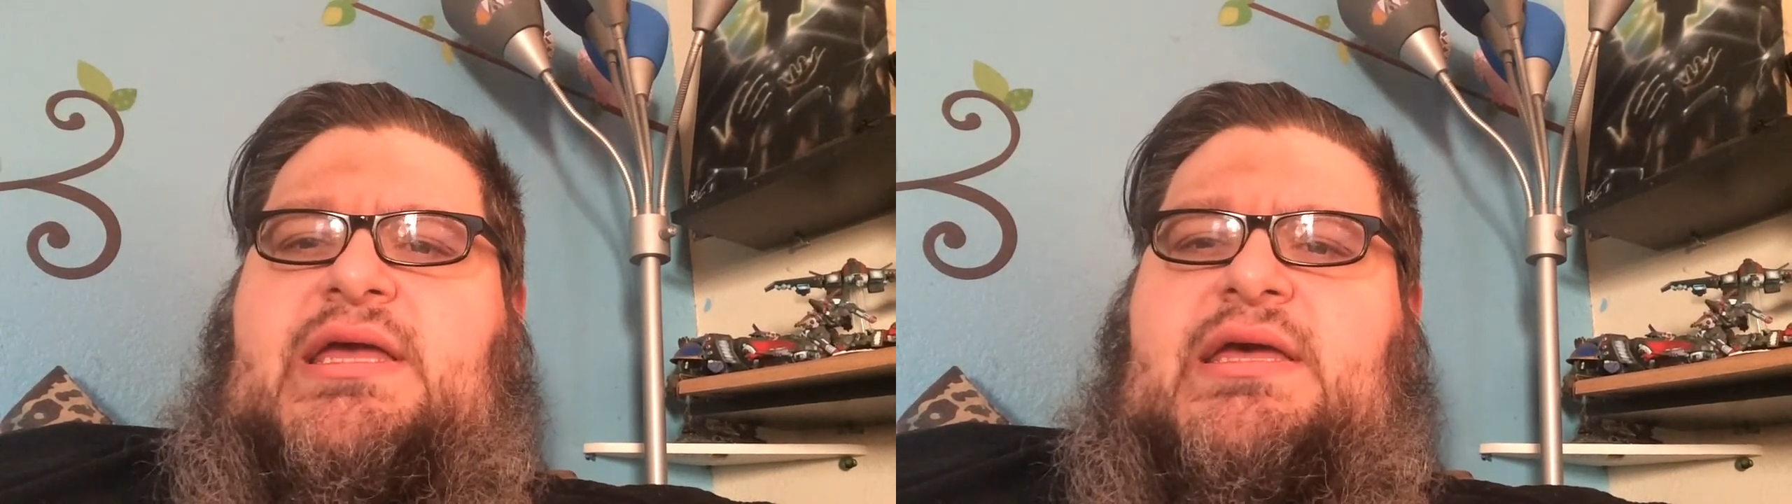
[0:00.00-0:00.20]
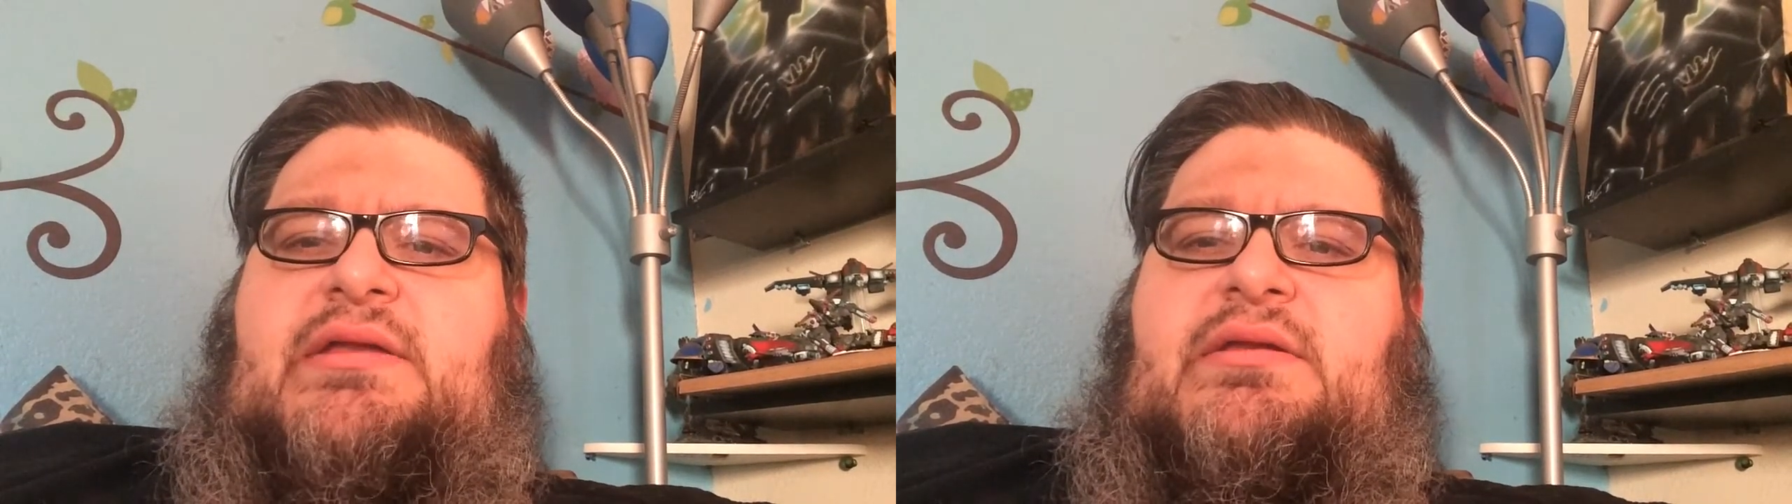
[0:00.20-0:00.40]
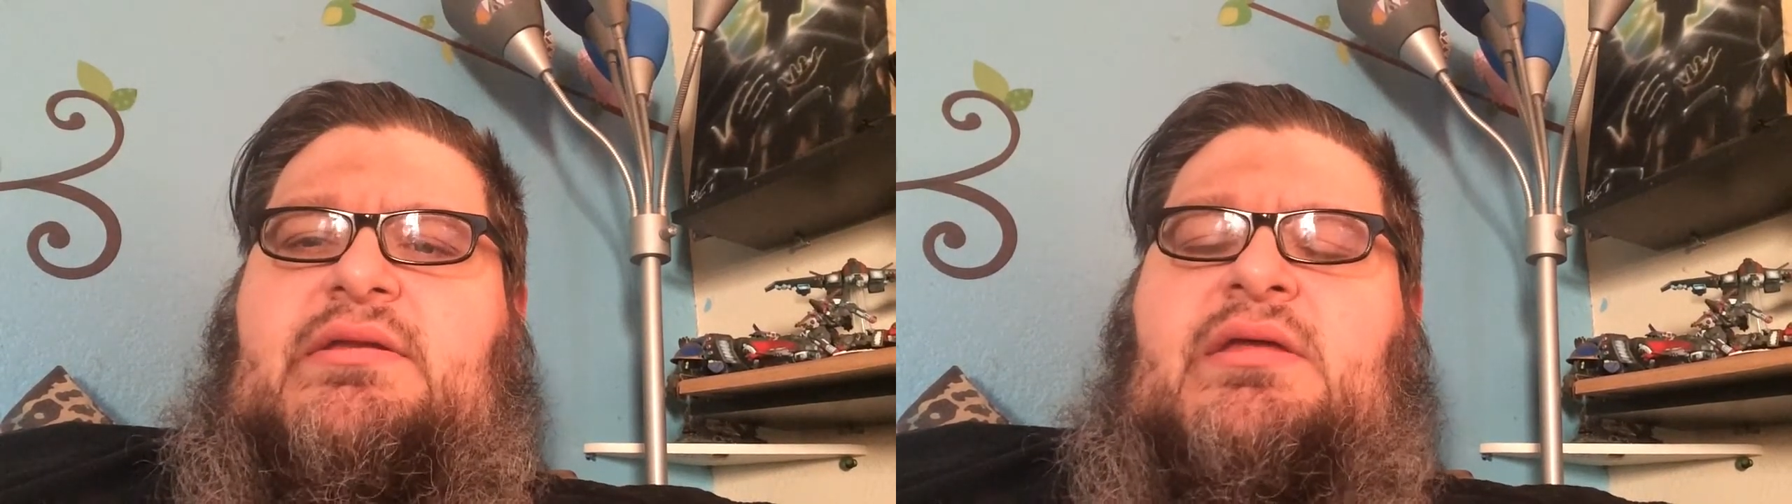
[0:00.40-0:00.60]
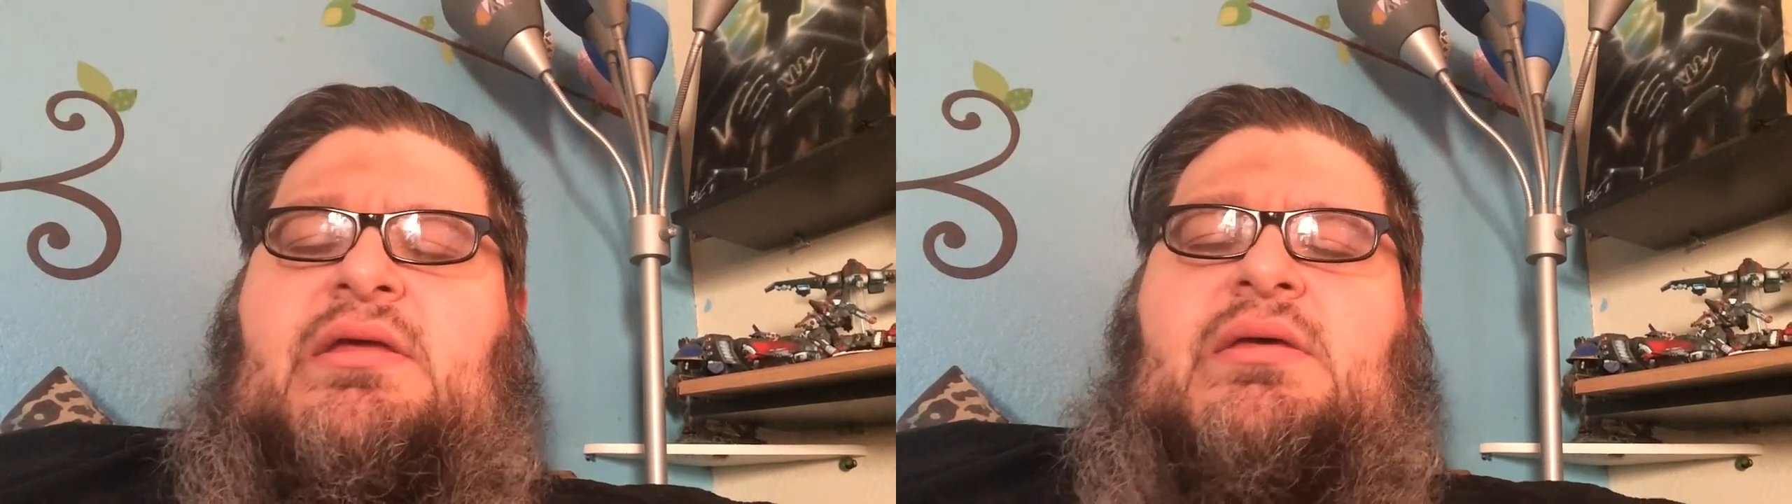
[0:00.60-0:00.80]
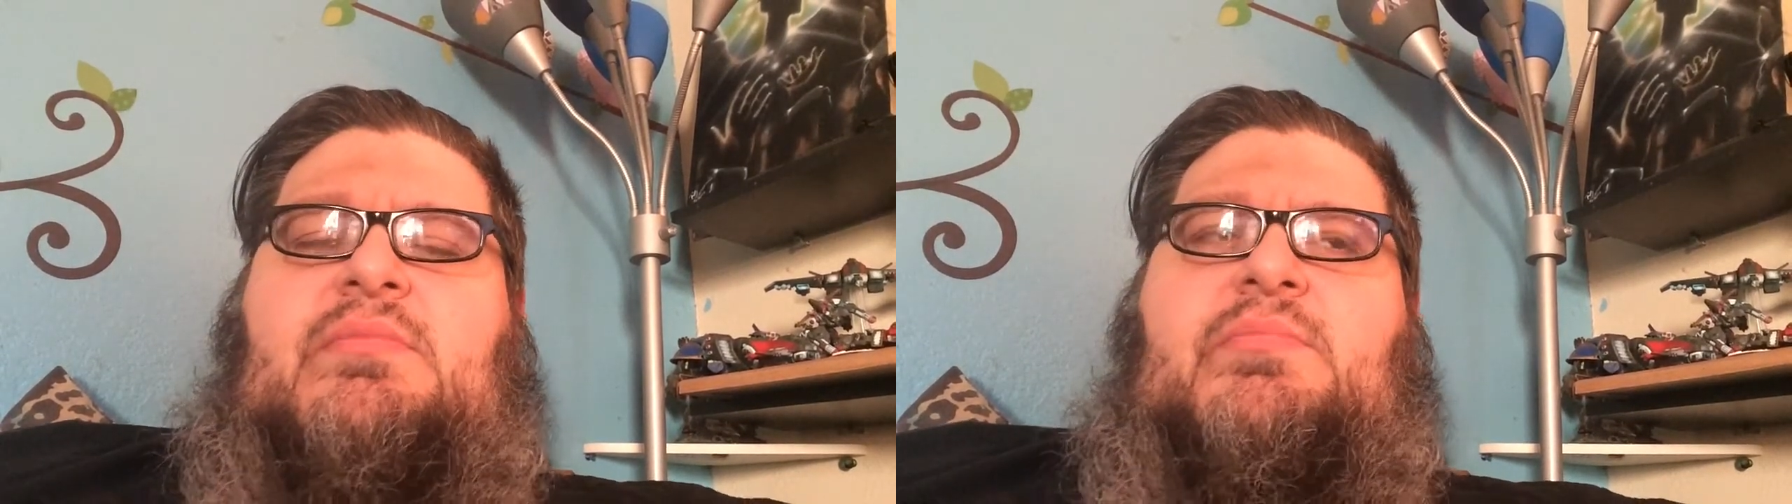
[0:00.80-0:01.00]
get,
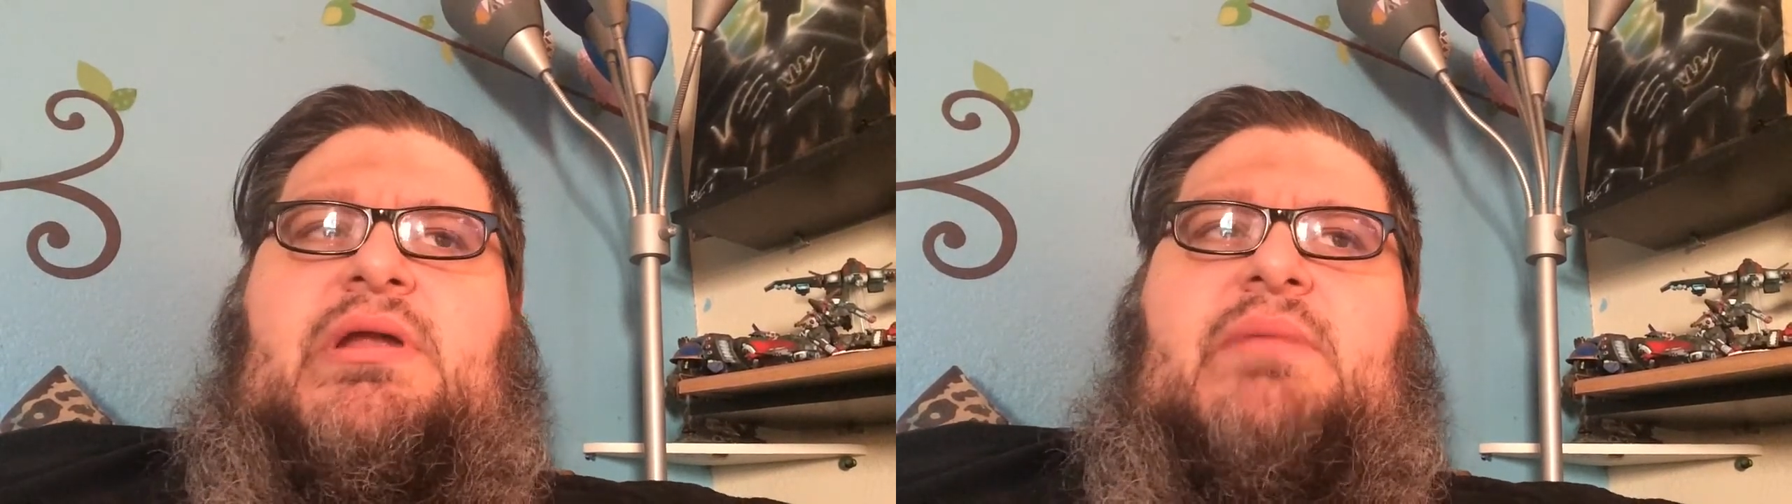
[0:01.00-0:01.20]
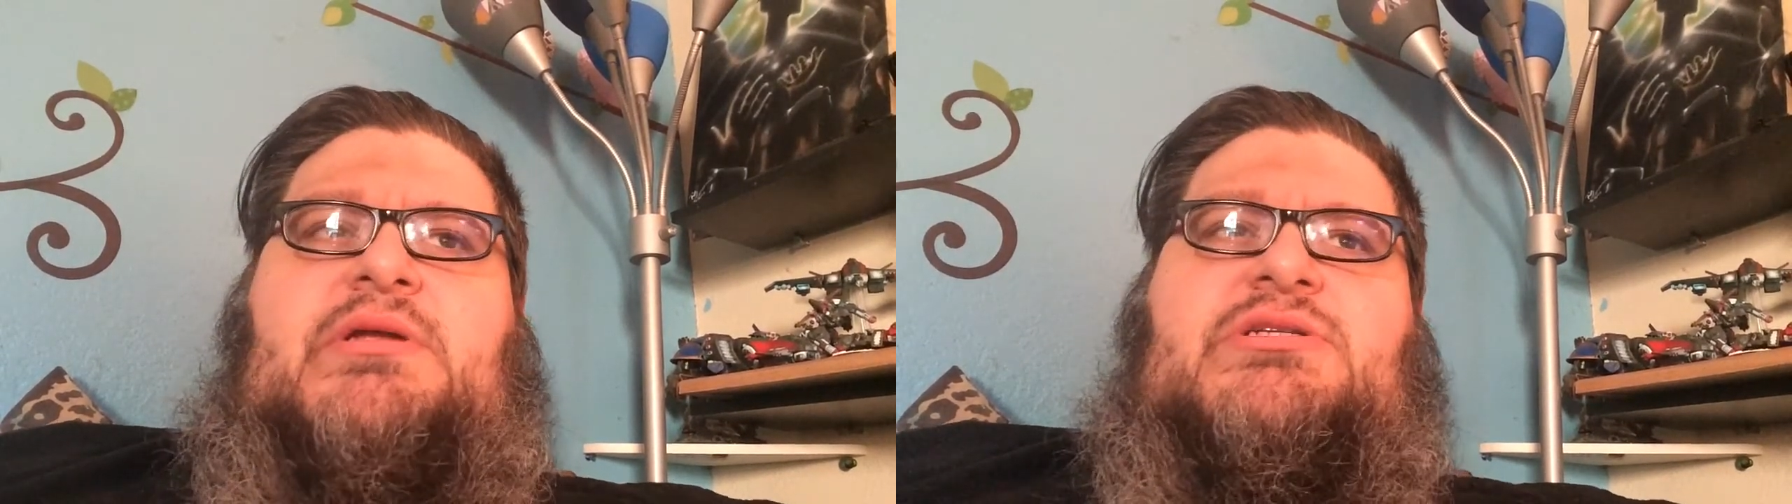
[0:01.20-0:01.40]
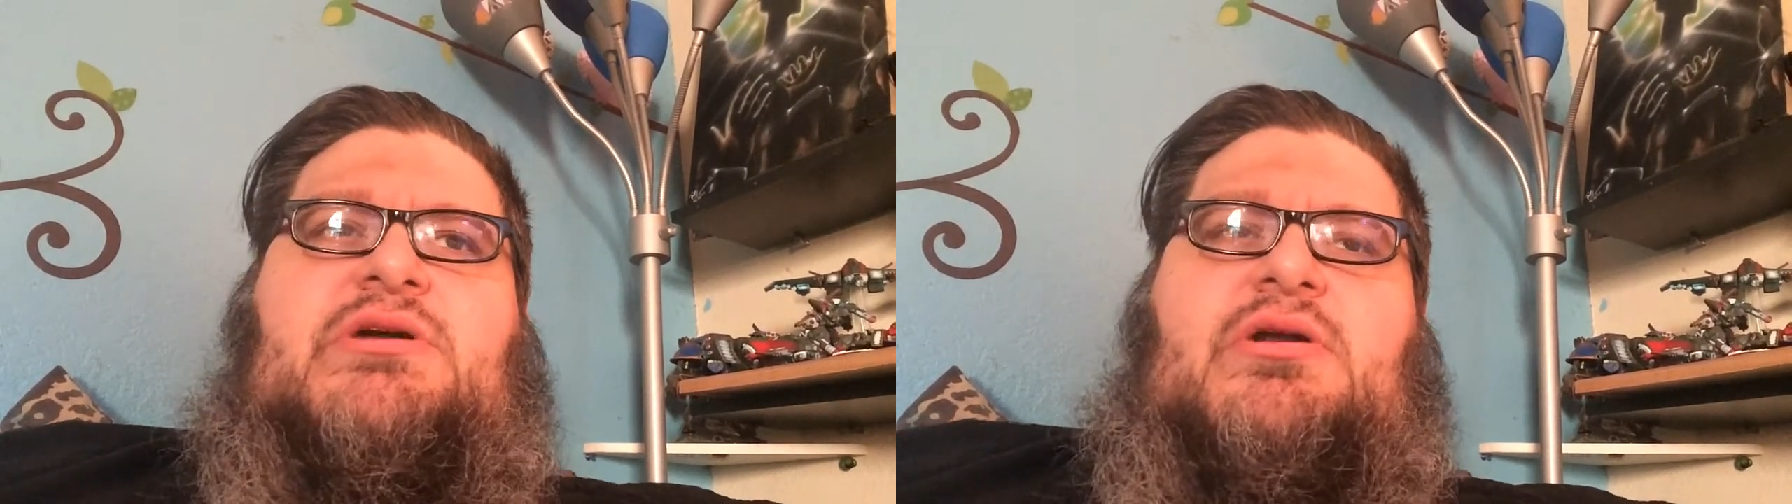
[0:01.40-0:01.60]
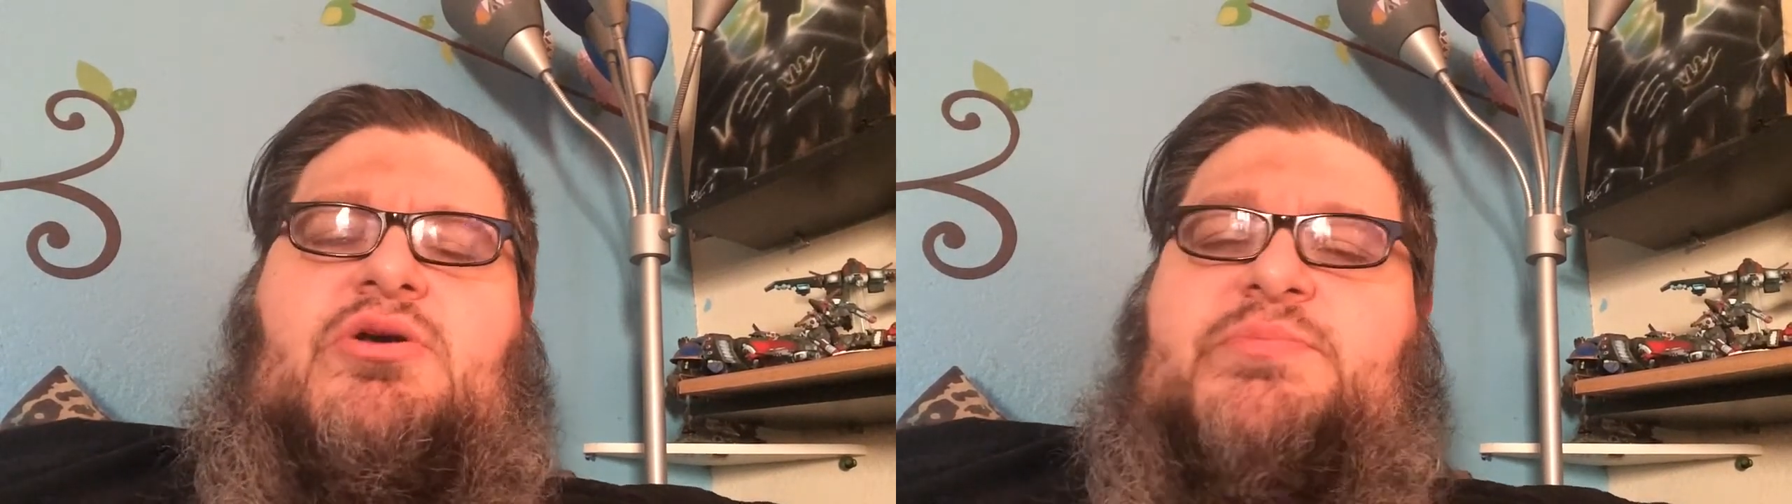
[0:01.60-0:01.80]
but I'm gonna start.